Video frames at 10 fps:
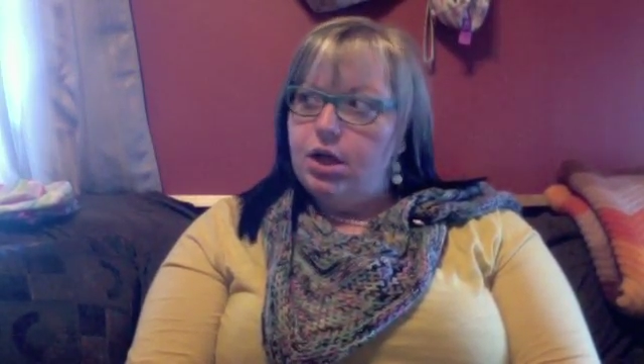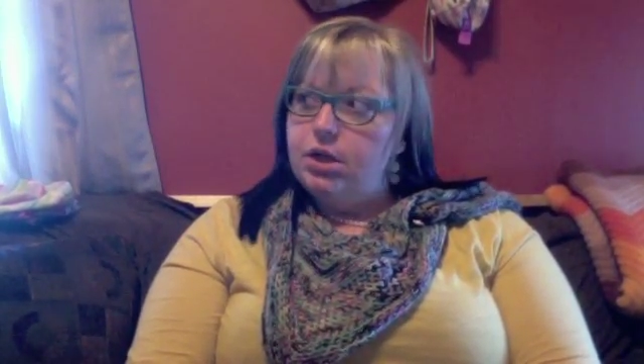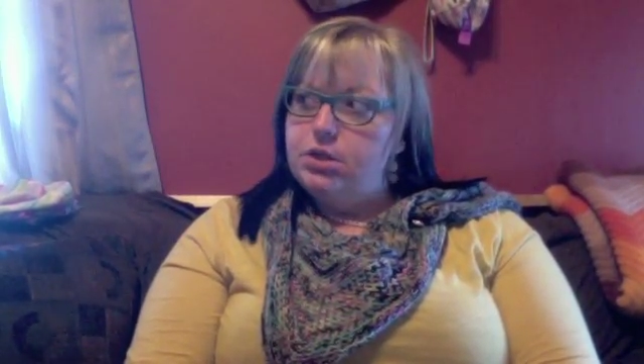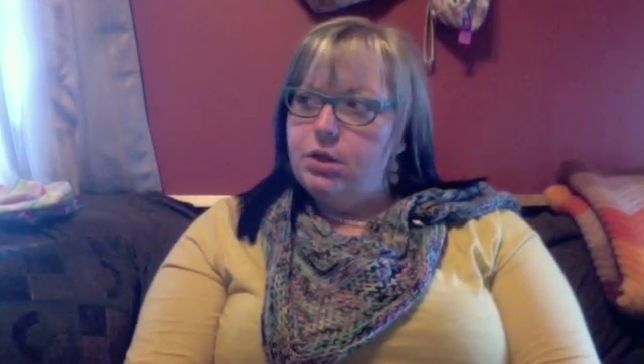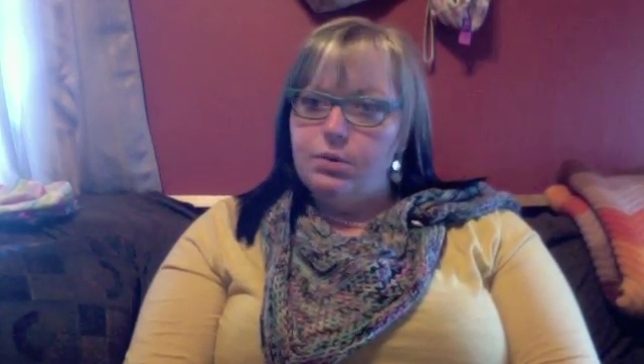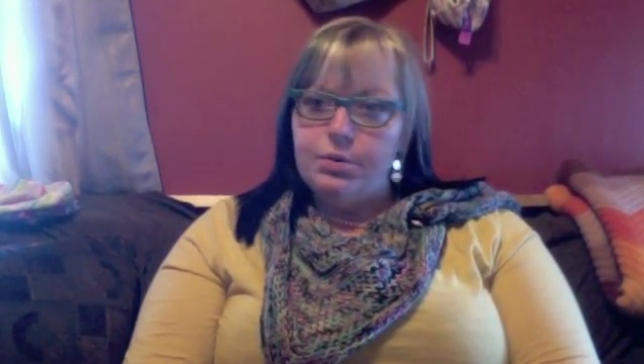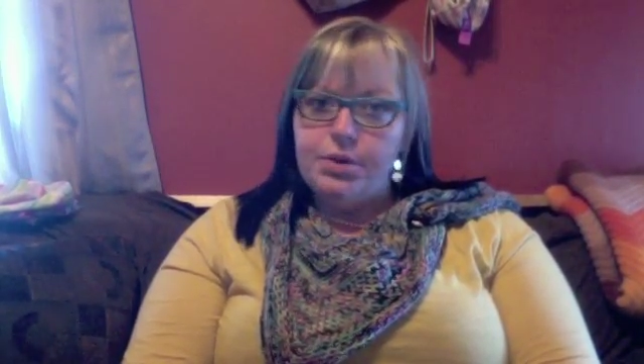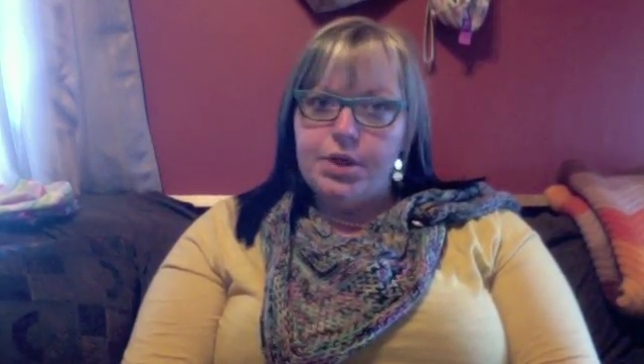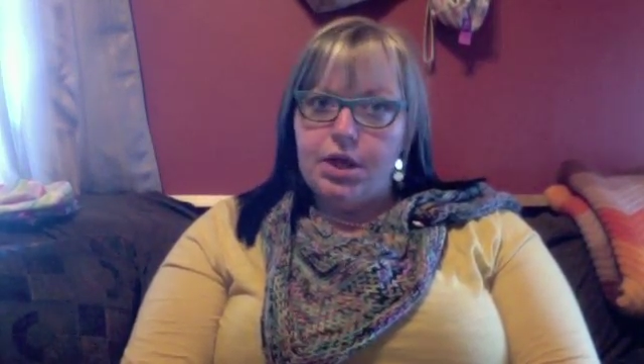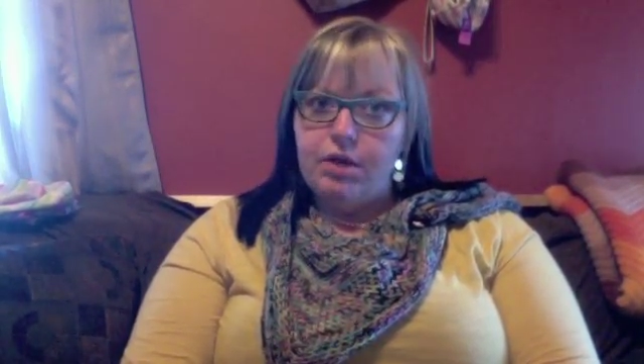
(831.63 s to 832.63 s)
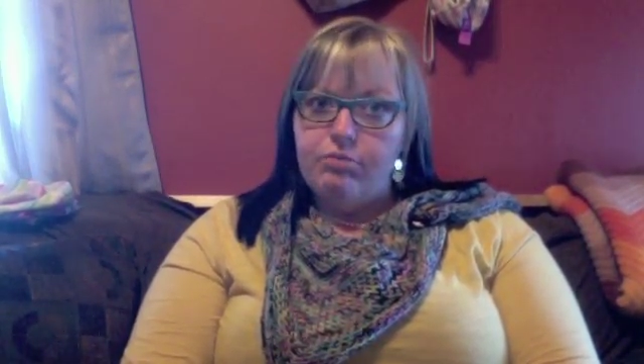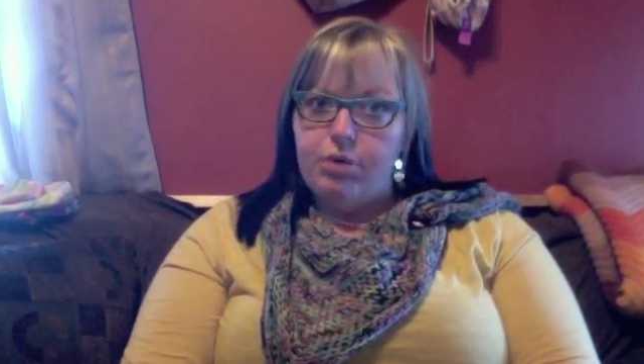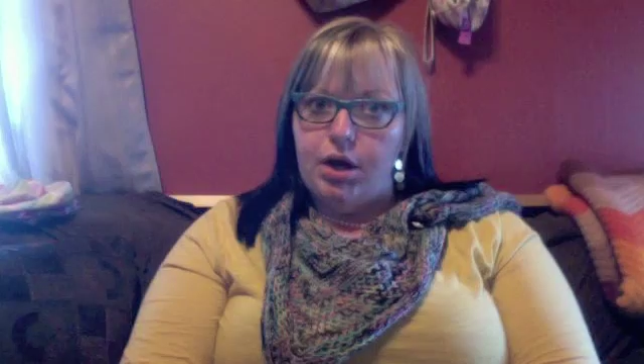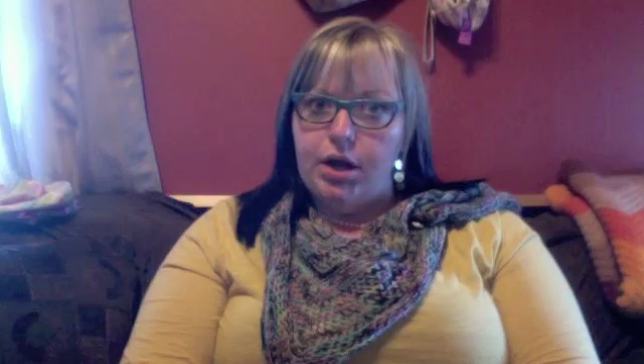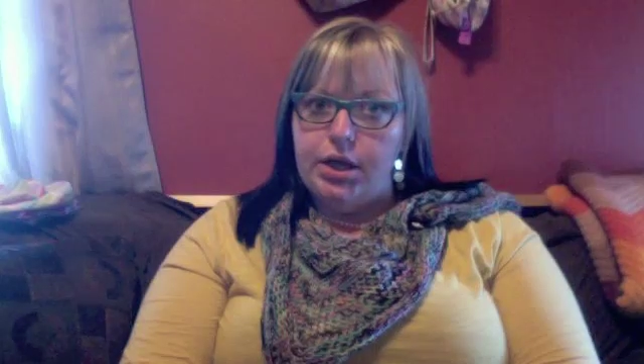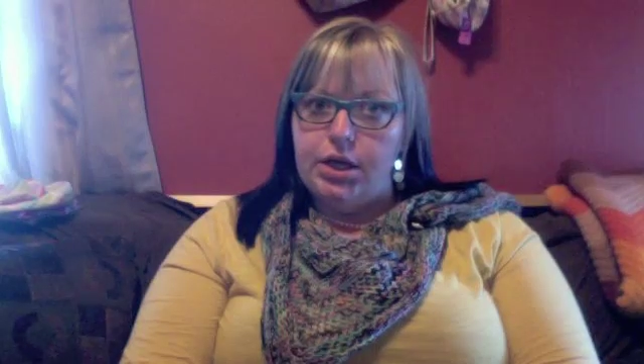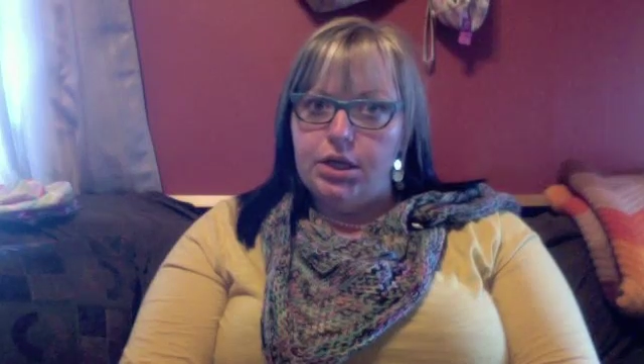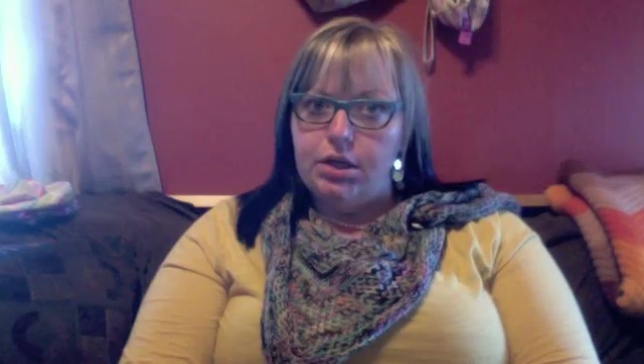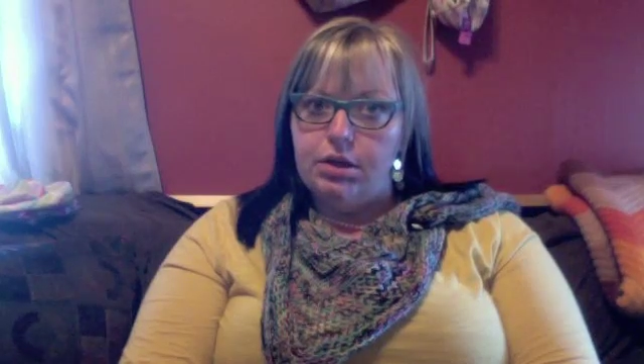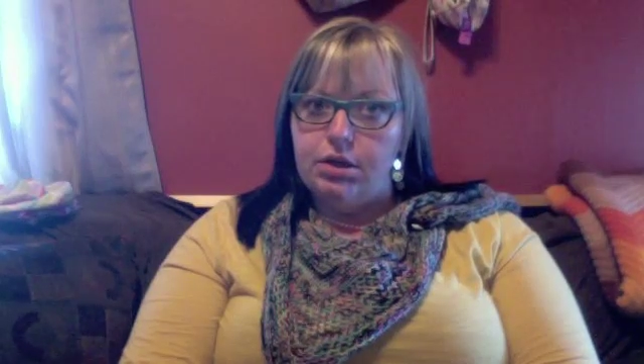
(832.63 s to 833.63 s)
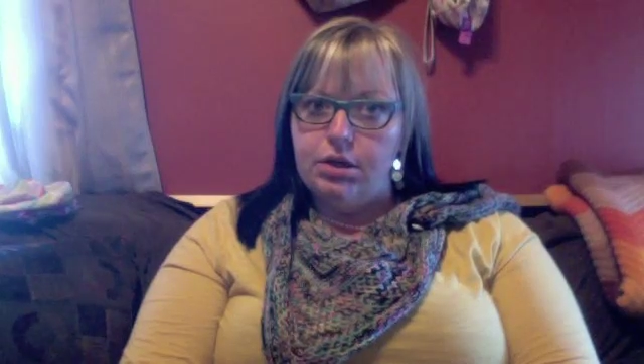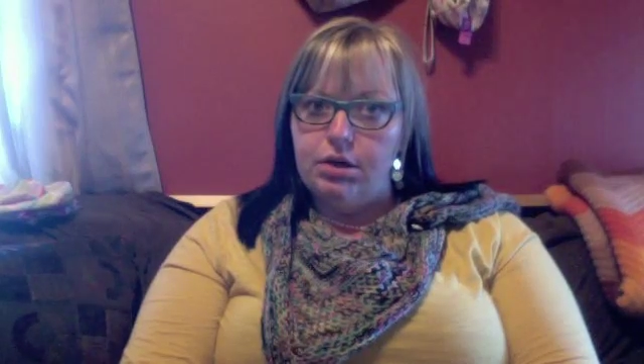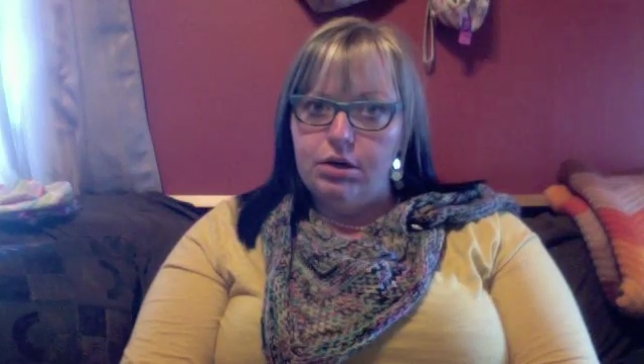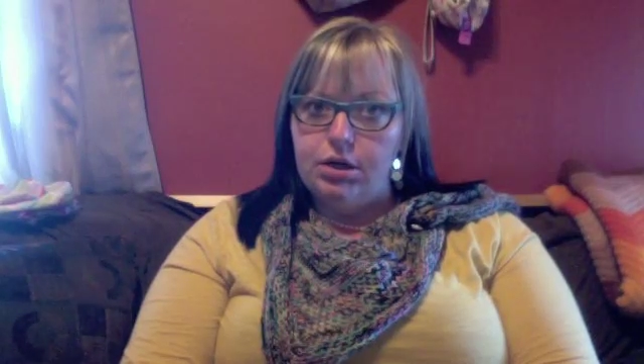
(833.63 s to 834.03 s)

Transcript: I don't think I bought any other yarn.